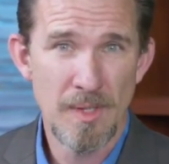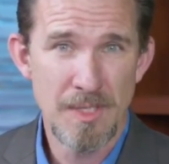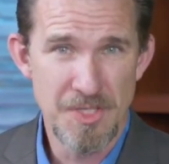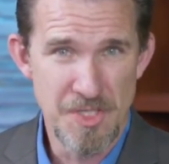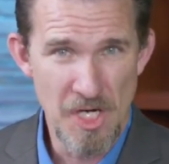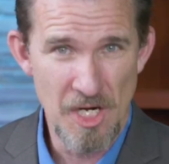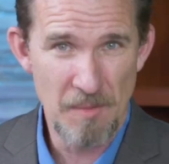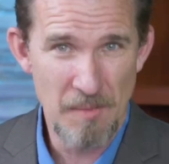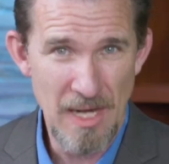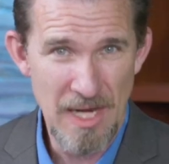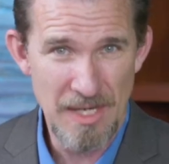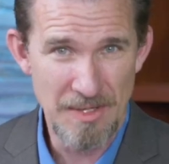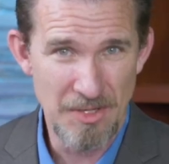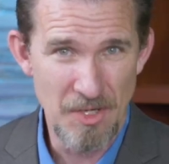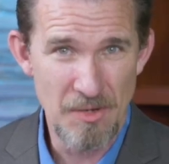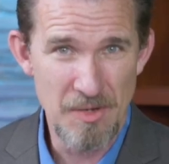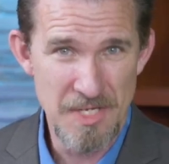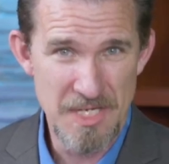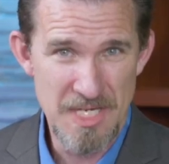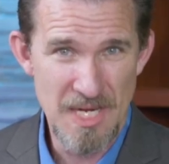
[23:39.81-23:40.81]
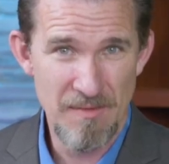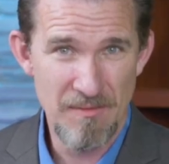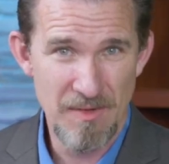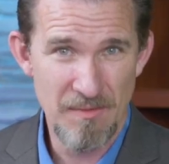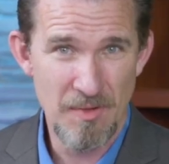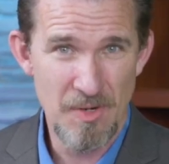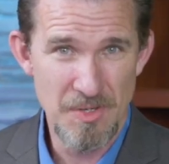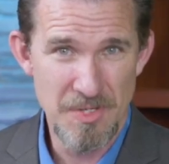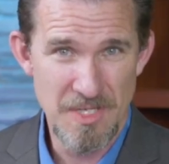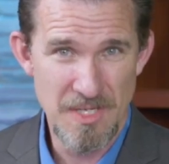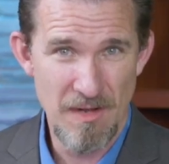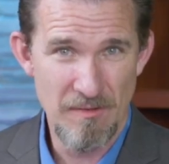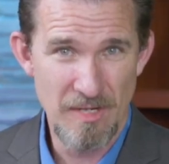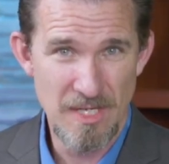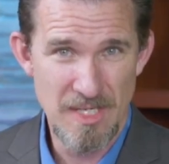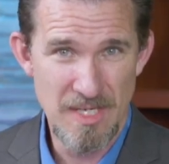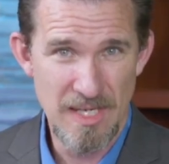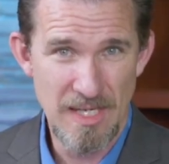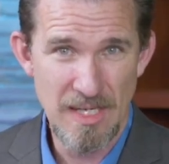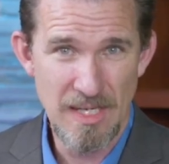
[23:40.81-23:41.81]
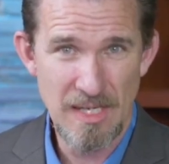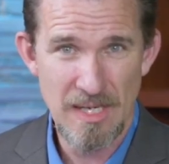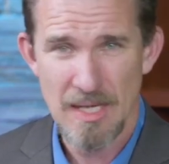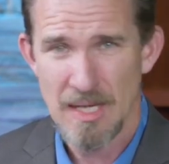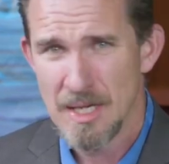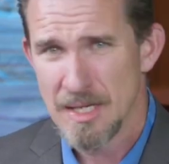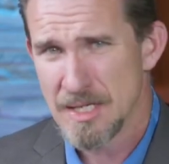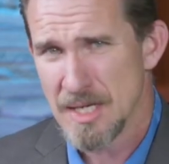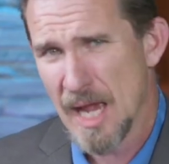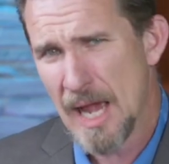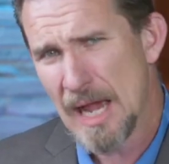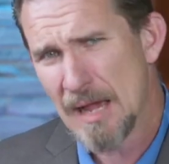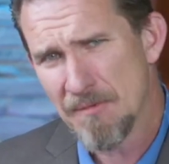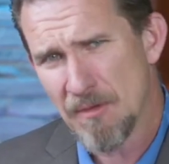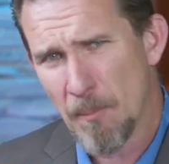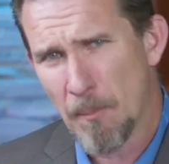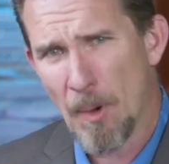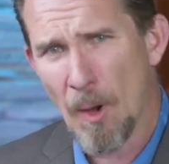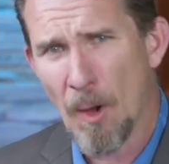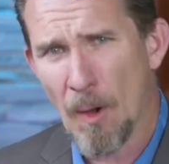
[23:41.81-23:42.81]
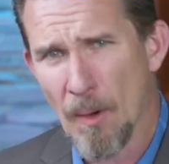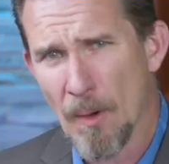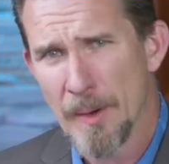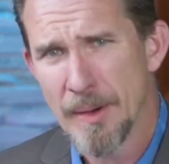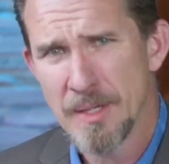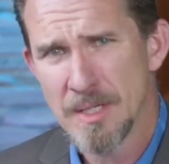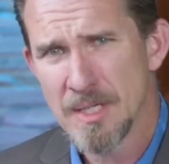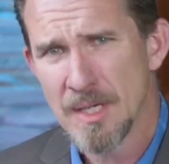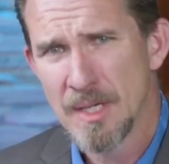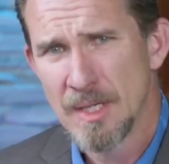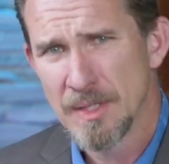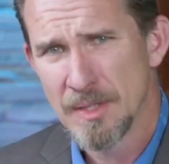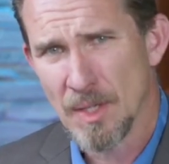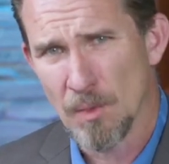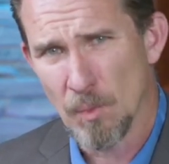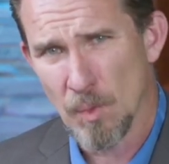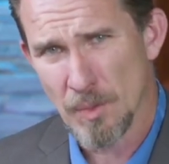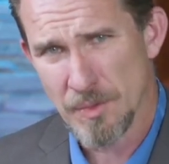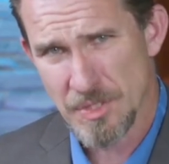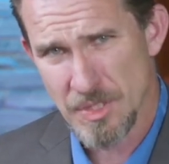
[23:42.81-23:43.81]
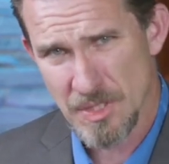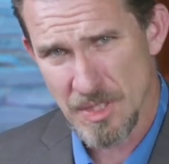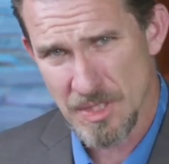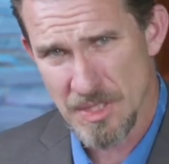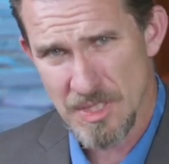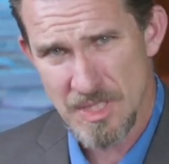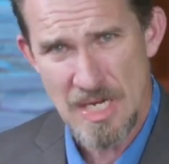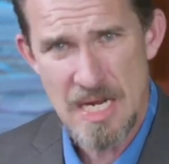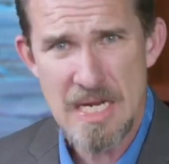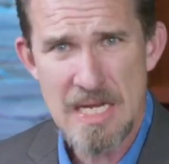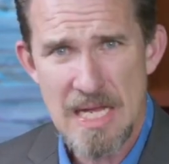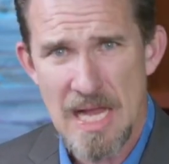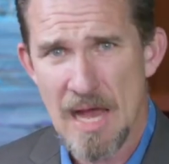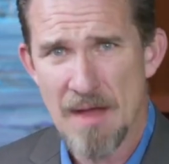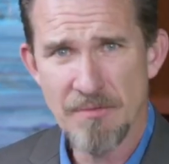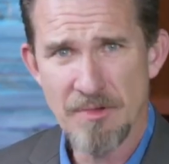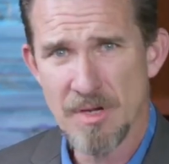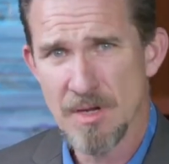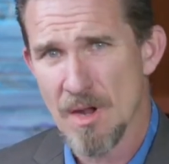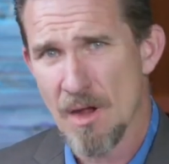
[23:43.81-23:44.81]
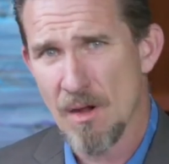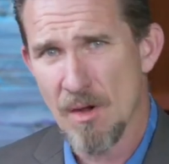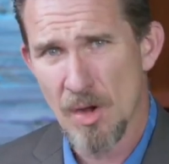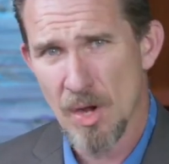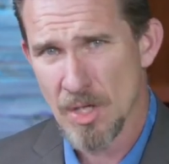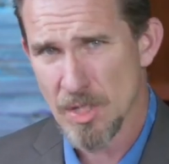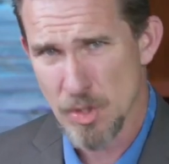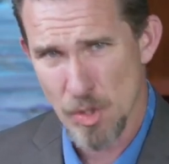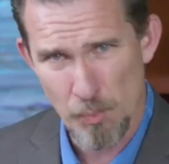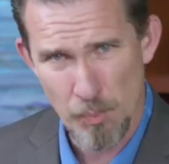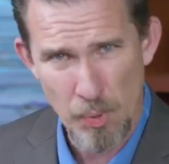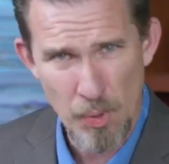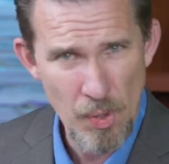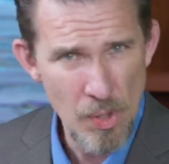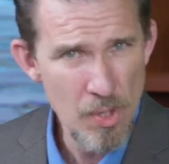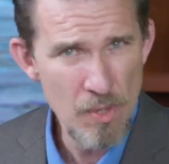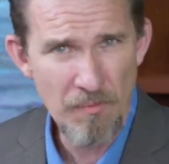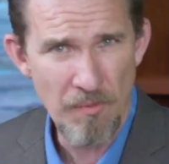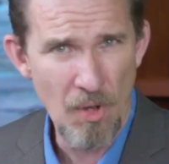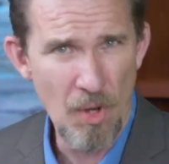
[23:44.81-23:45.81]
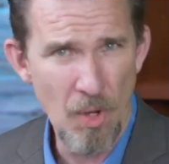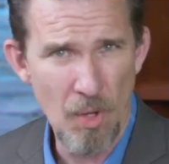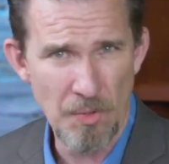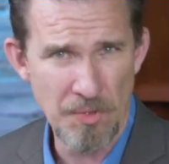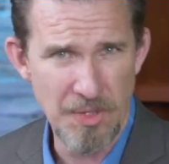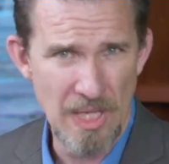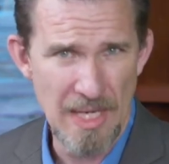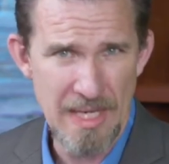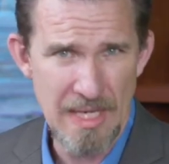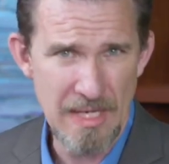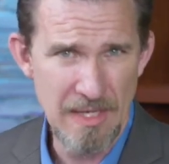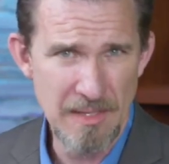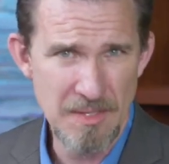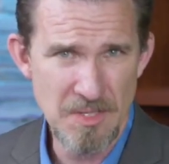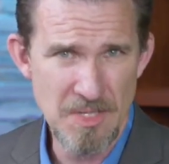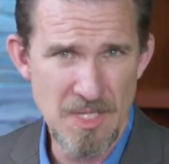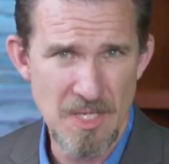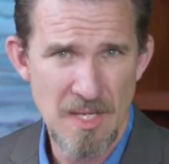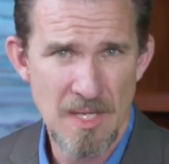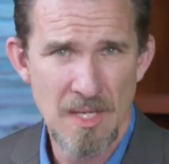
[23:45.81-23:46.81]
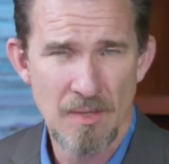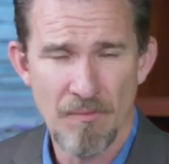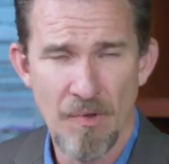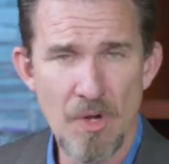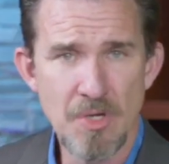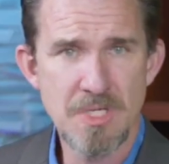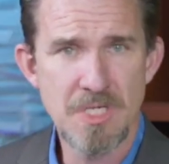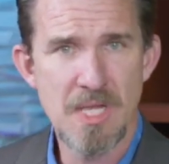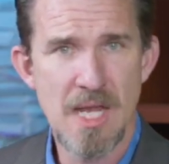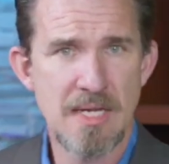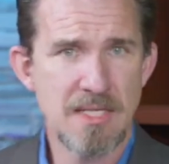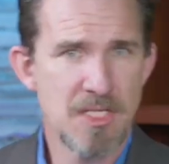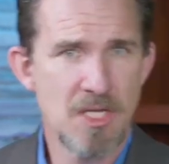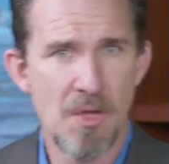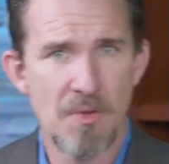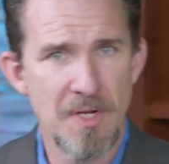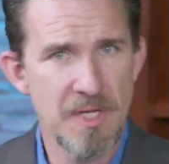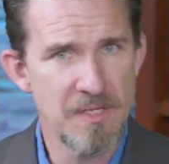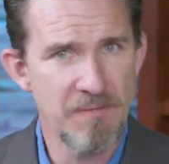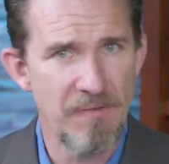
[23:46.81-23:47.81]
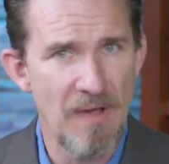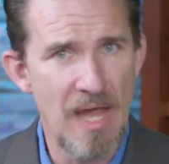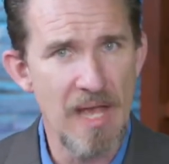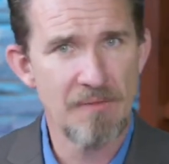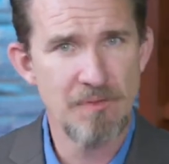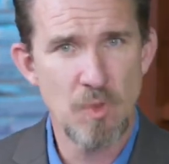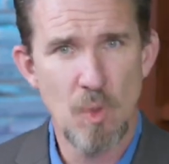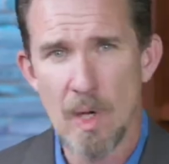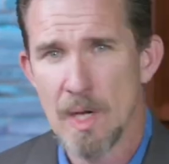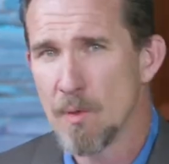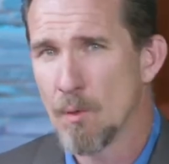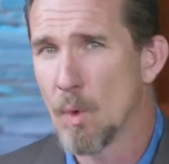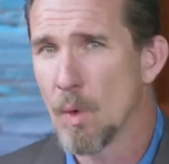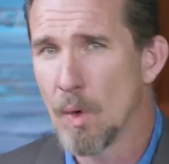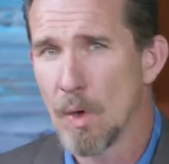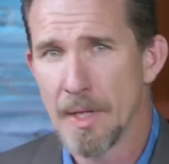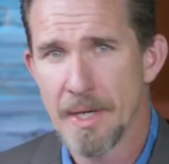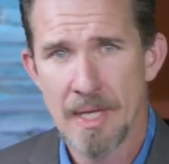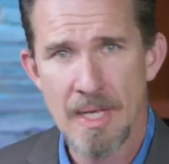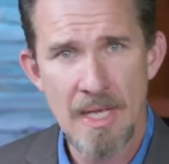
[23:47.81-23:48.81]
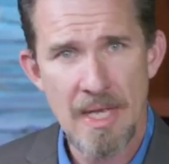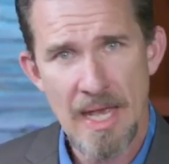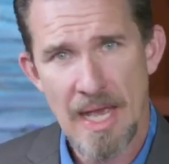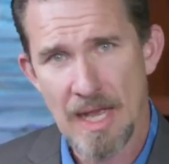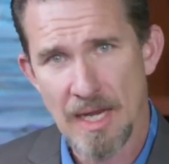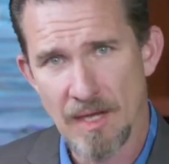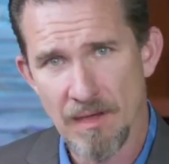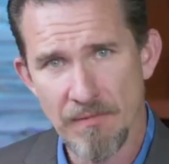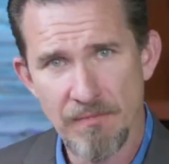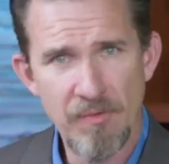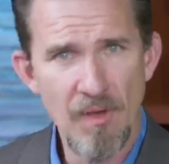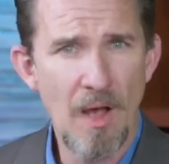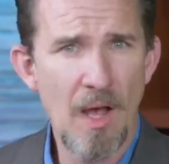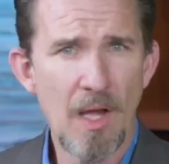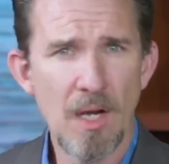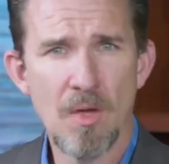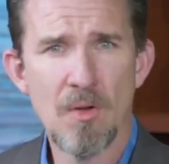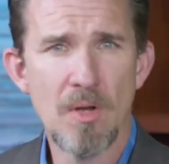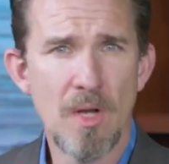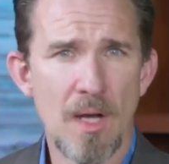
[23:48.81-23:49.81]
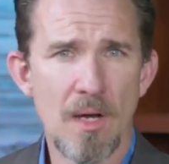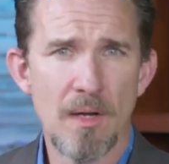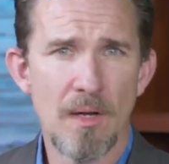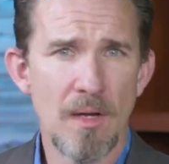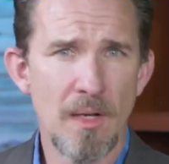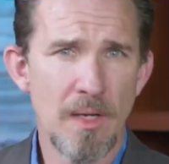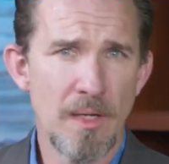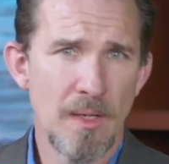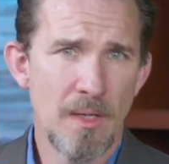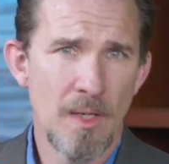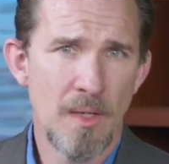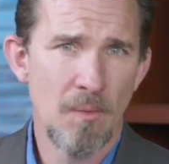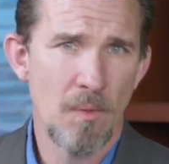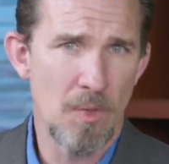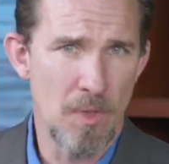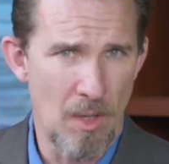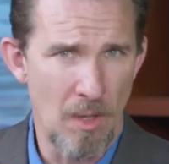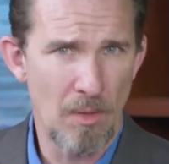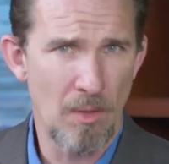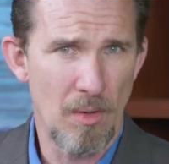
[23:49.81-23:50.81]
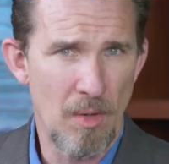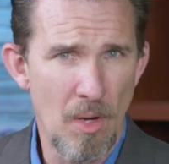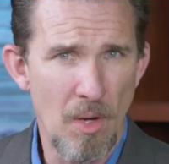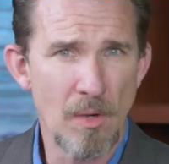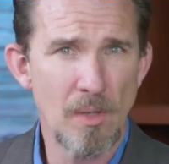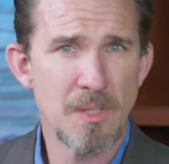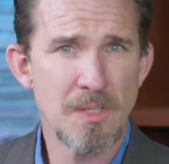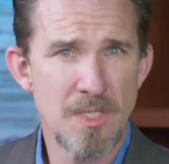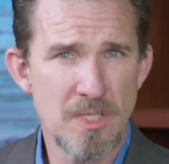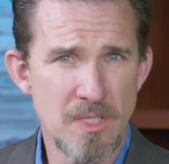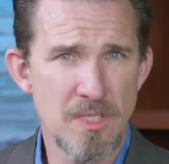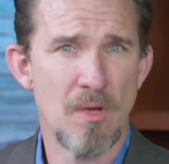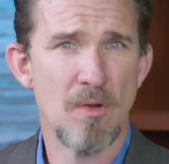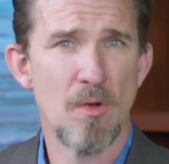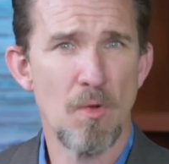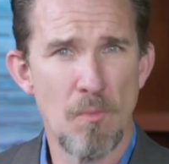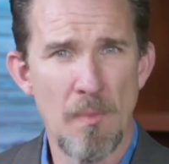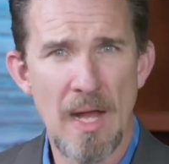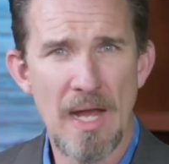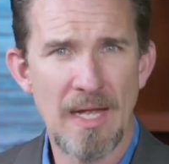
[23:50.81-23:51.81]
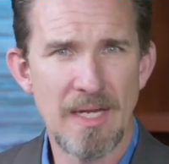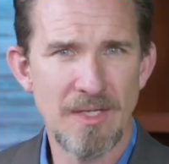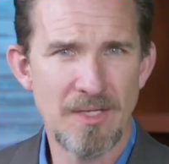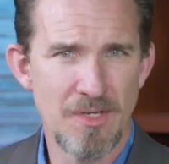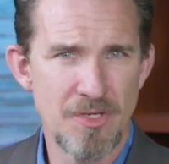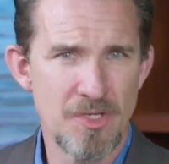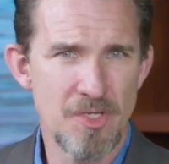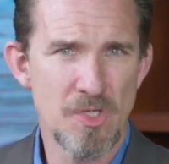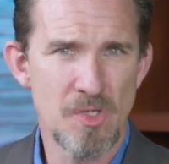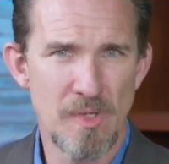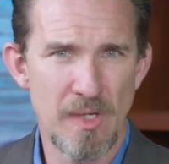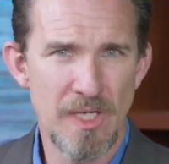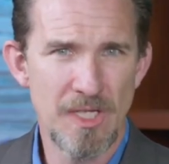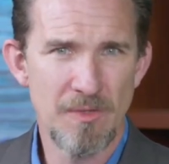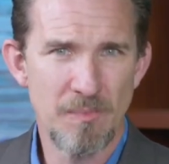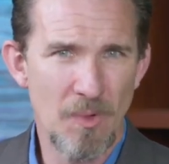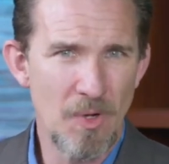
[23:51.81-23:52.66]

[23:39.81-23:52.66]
Jeremiah 37, verse 17, to have a part that wants to seek after God, to prove all things. 1 Thessalonians 5, 21, and to follow God with all our heart, soul, mind, and strength.